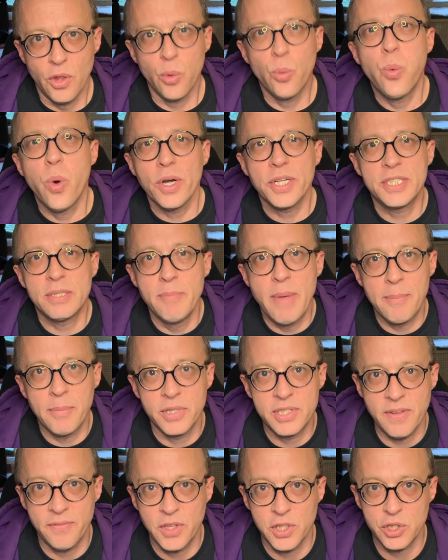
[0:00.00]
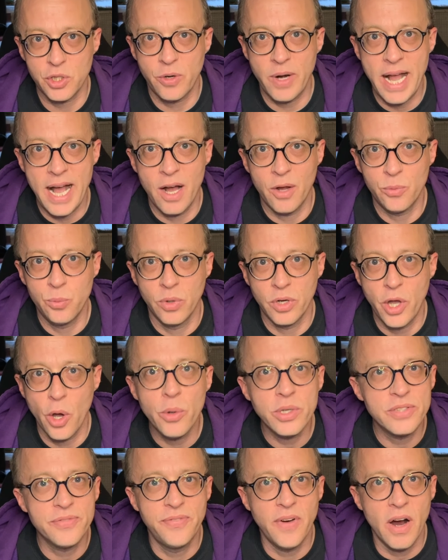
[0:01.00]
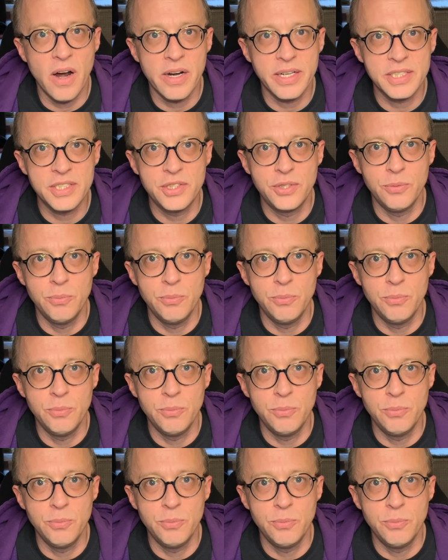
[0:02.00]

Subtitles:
worst members of this crowd will go as far as to